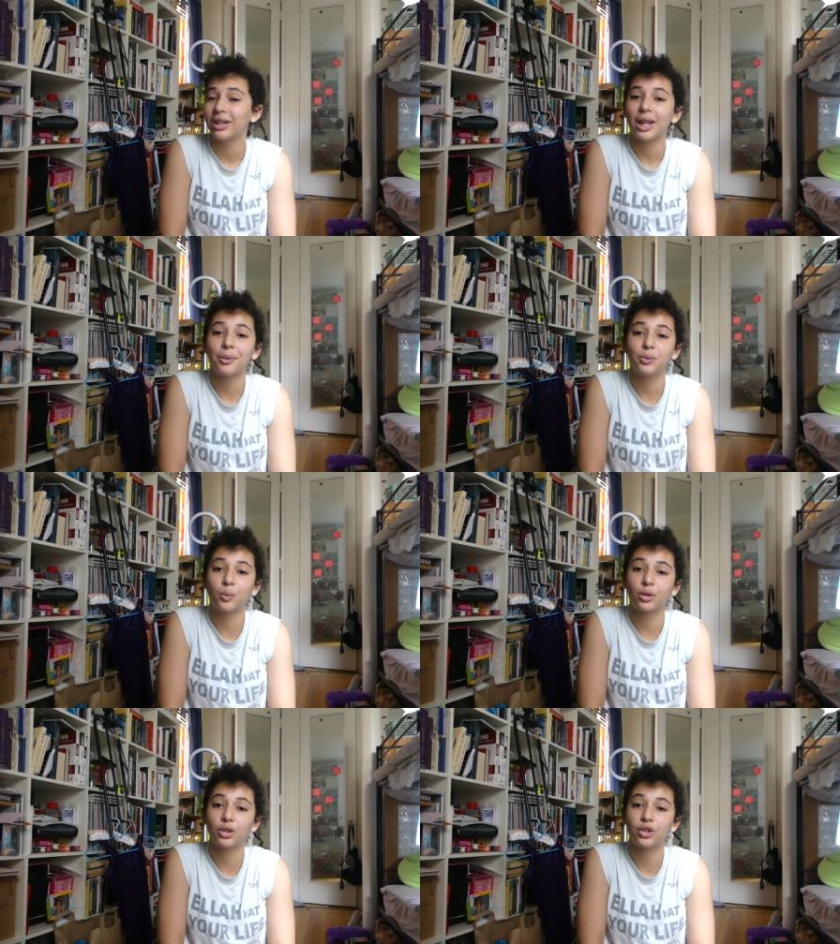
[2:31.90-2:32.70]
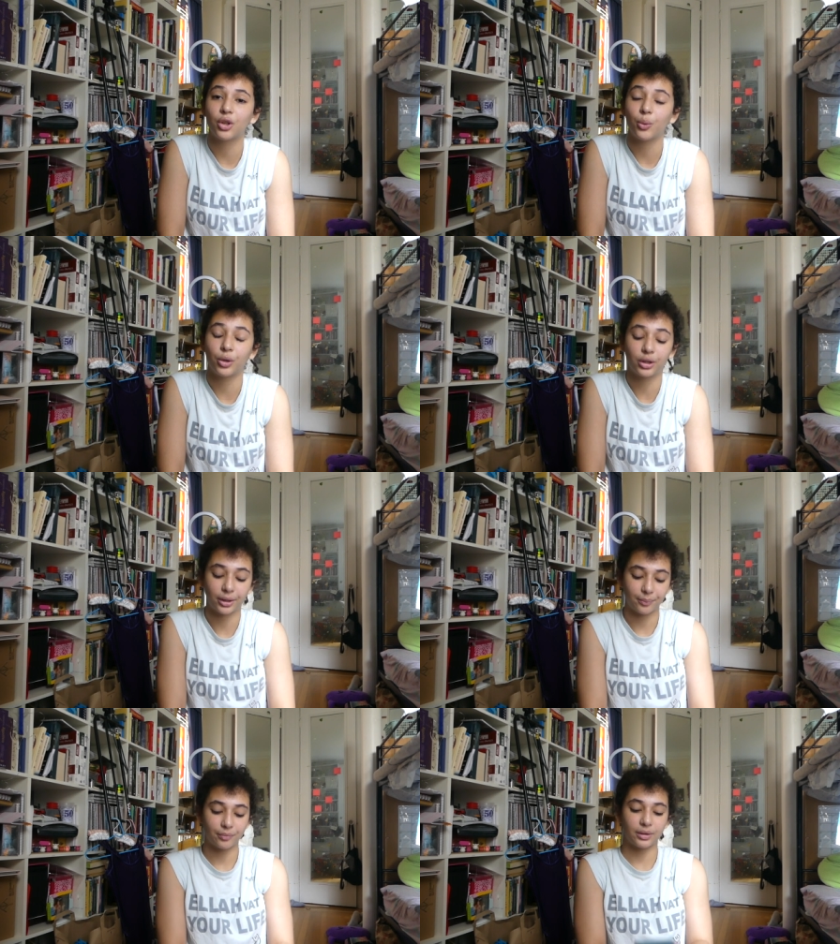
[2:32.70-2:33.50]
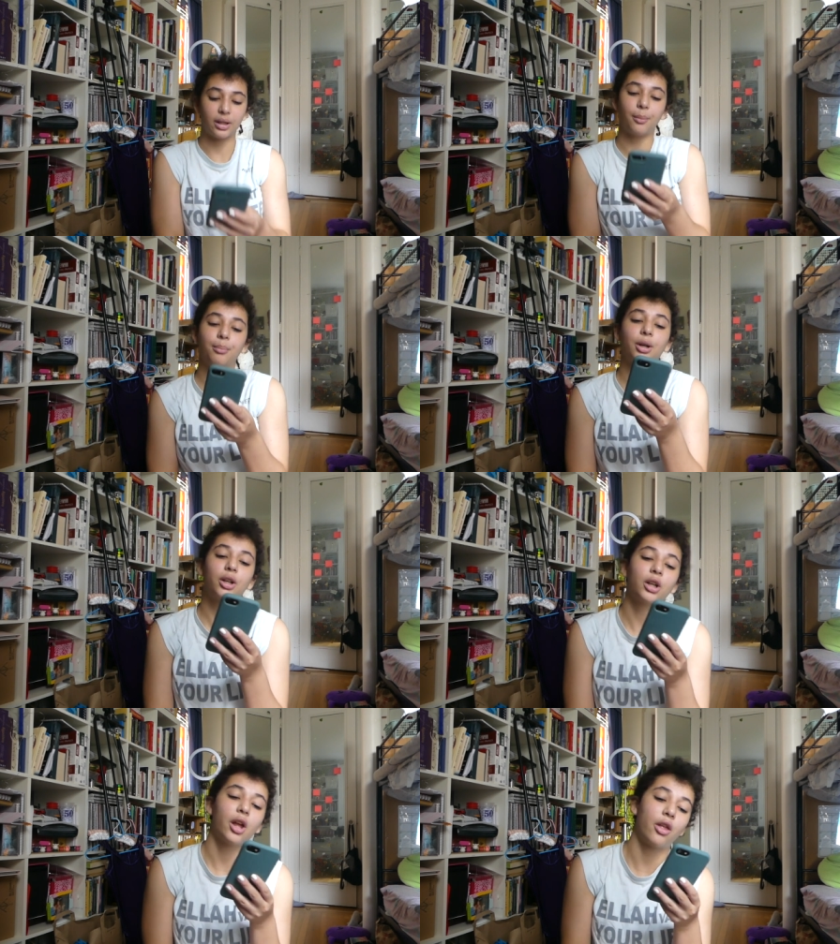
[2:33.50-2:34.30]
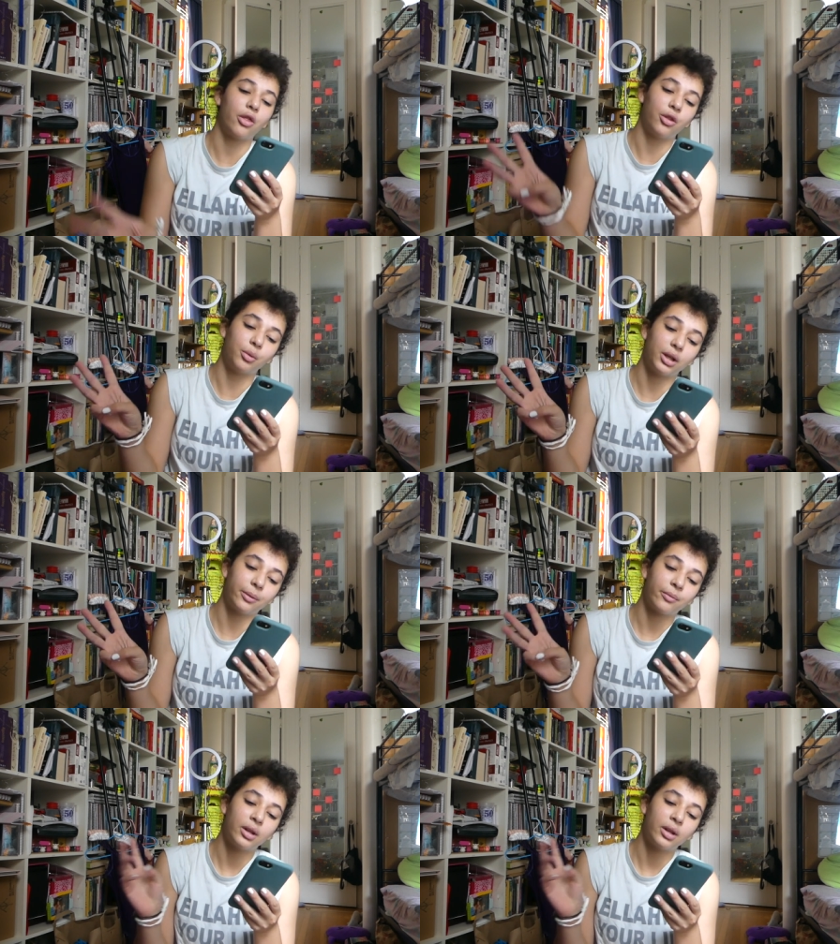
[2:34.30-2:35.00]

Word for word: That was worded so weirdly. Number 3.